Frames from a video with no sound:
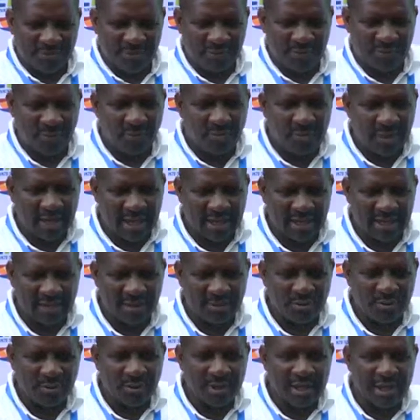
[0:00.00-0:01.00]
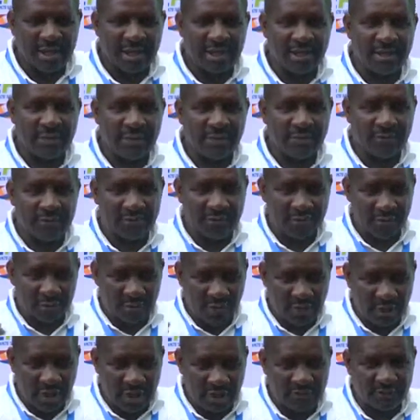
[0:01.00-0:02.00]
formula, where if
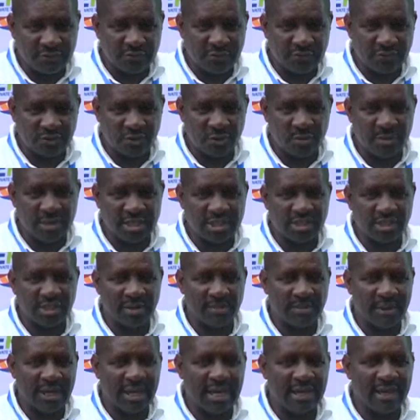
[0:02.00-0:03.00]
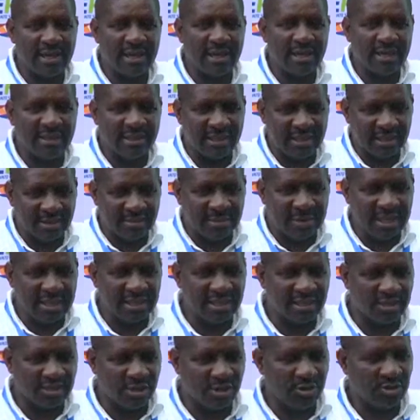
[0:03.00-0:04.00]
you have so much supply and the demand
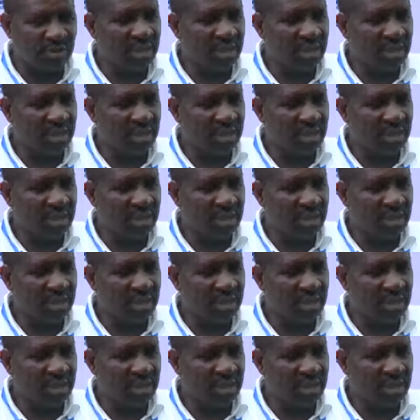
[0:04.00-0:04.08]
is low,